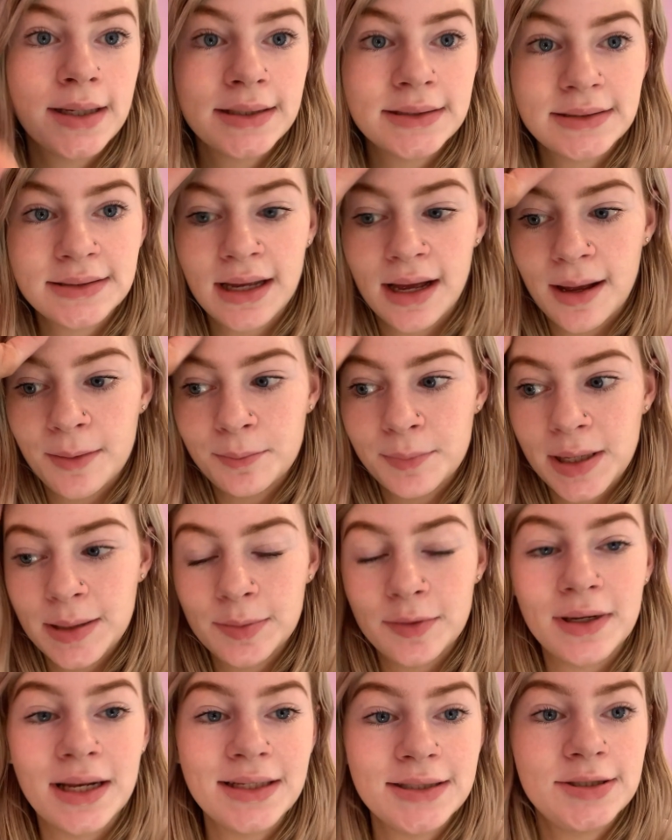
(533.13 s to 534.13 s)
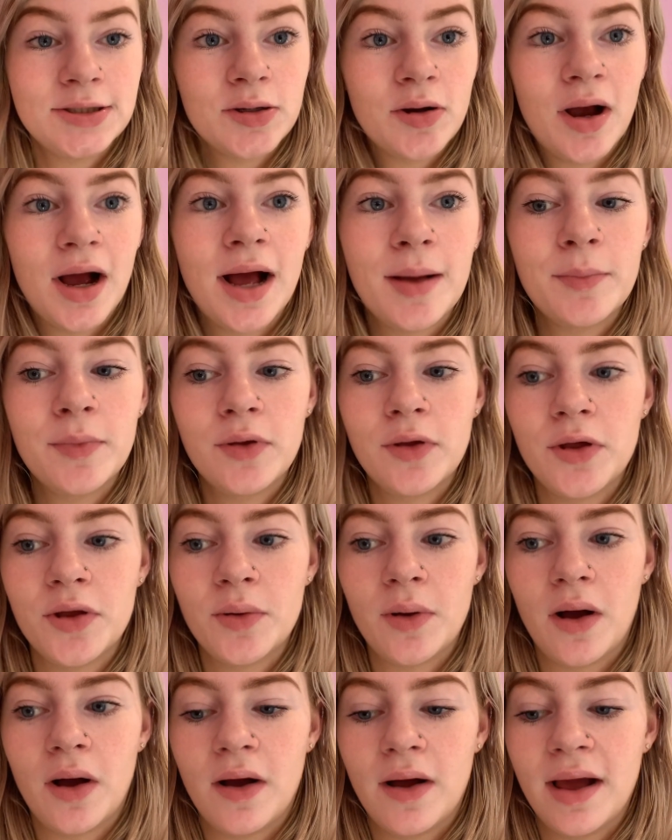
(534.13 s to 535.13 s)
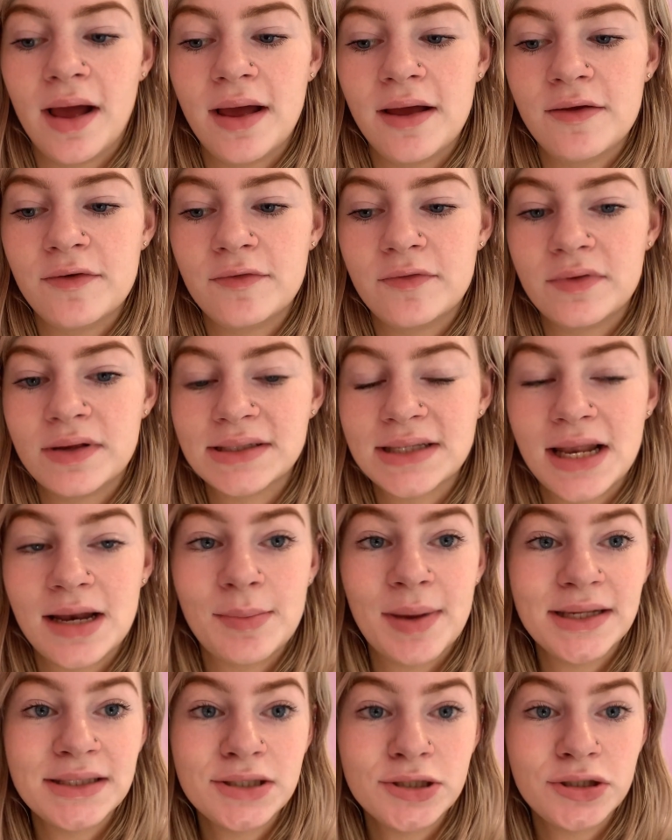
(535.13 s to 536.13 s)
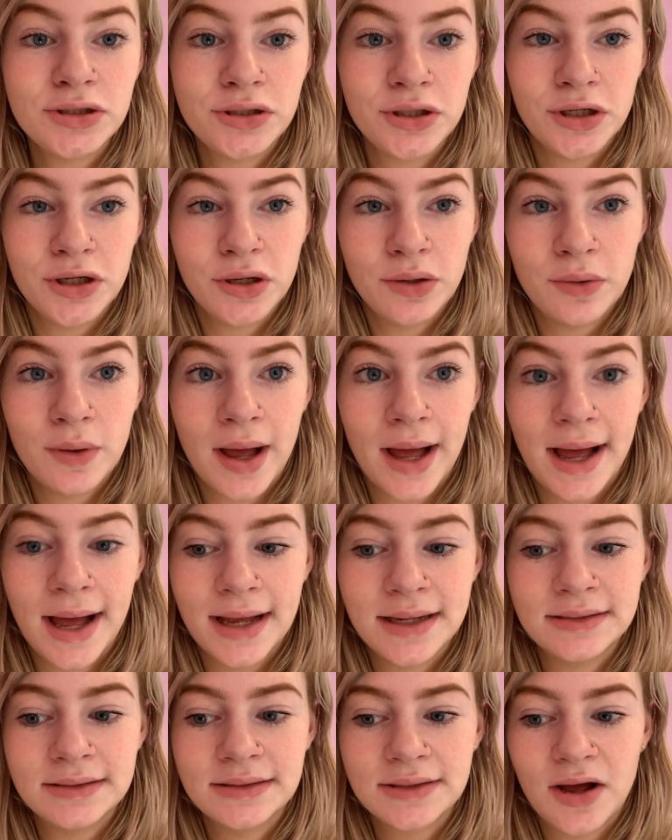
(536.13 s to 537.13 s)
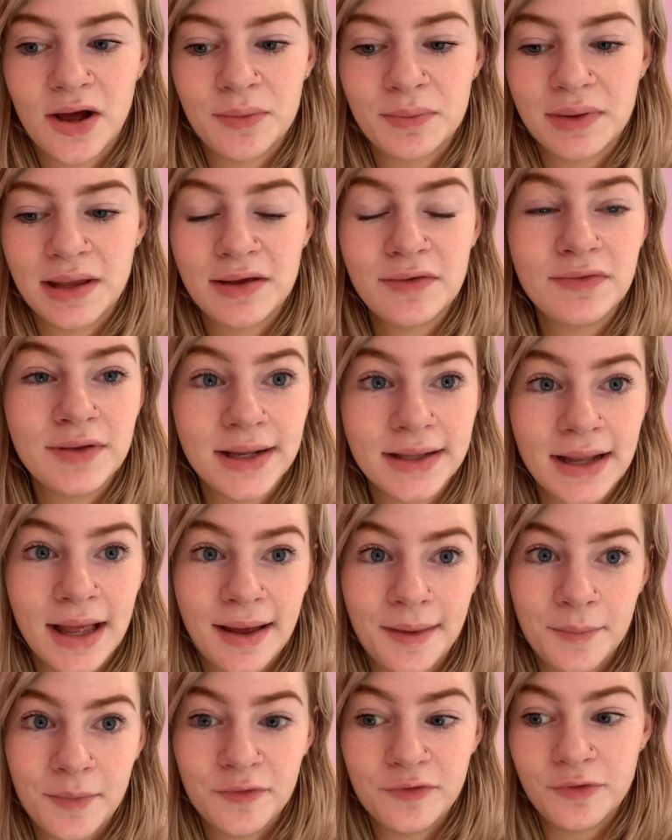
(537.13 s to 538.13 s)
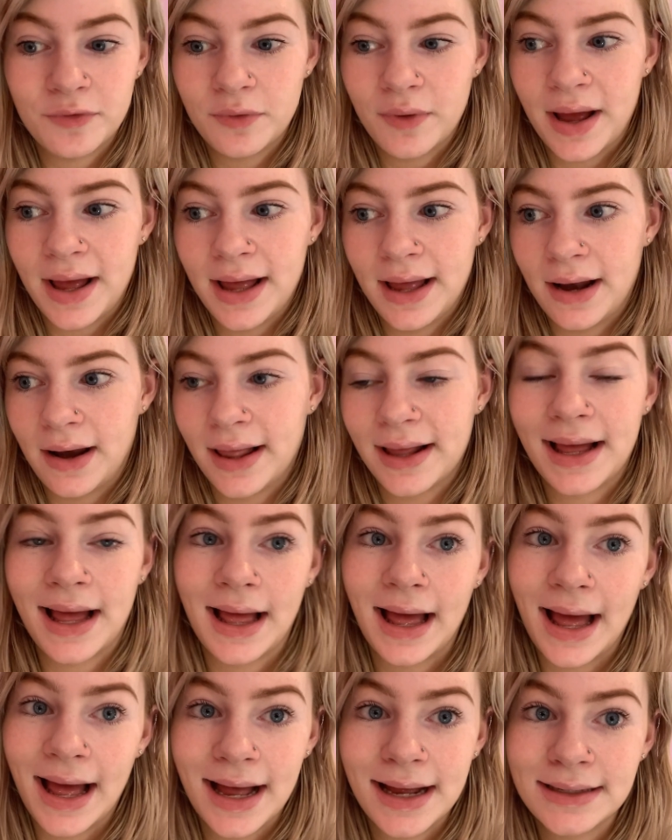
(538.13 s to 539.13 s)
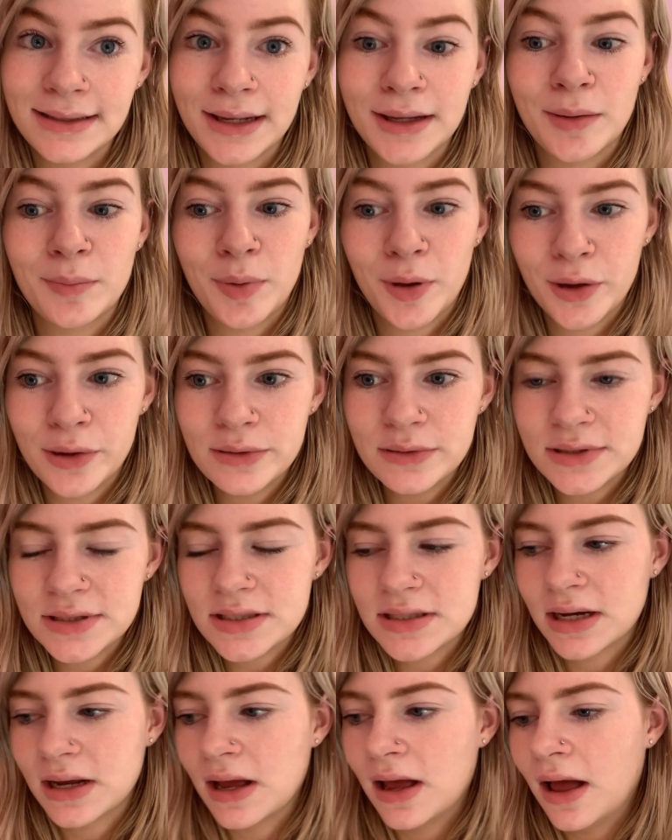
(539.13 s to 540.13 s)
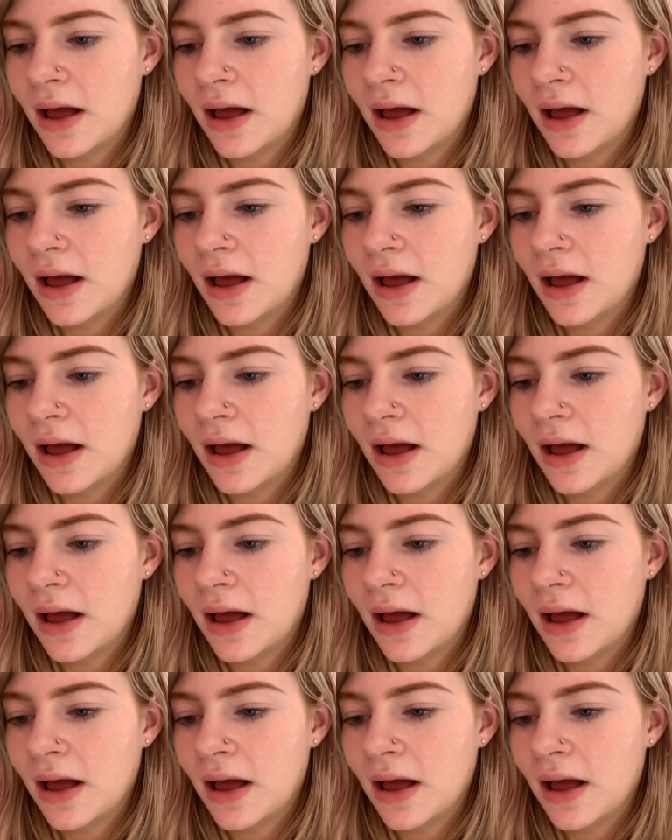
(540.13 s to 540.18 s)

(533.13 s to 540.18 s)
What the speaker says: some people on Instagram who I've sent a message to, and I'm gifting them for a like ad, like a post.